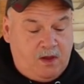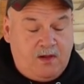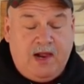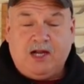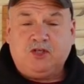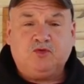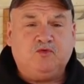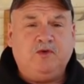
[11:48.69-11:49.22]

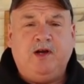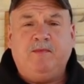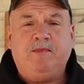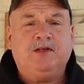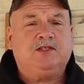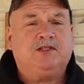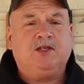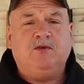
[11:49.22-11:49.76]
That shrimp
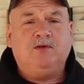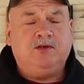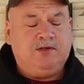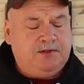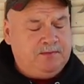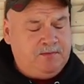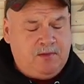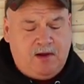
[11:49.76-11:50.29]
is so
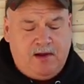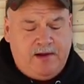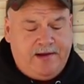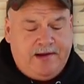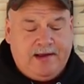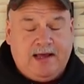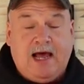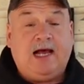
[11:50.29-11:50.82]
good.
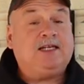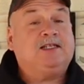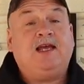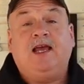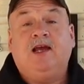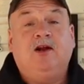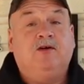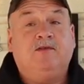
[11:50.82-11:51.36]
I just
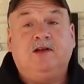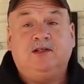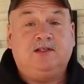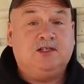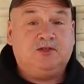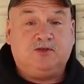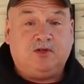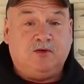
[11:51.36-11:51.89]
can't get over this.
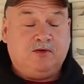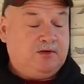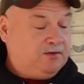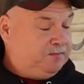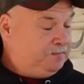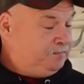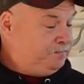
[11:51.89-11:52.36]
This is so good.